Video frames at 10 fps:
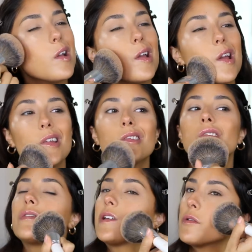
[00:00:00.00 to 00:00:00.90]
And
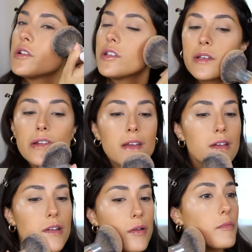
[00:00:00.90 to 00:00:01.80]
now we're just
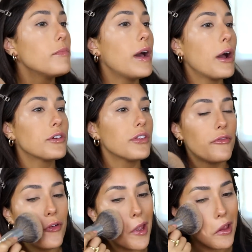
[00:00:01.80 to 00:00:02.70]
gonna powder the
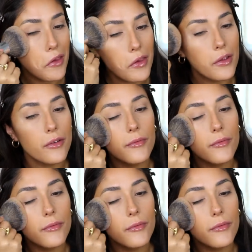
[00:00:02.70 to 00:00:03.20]
face.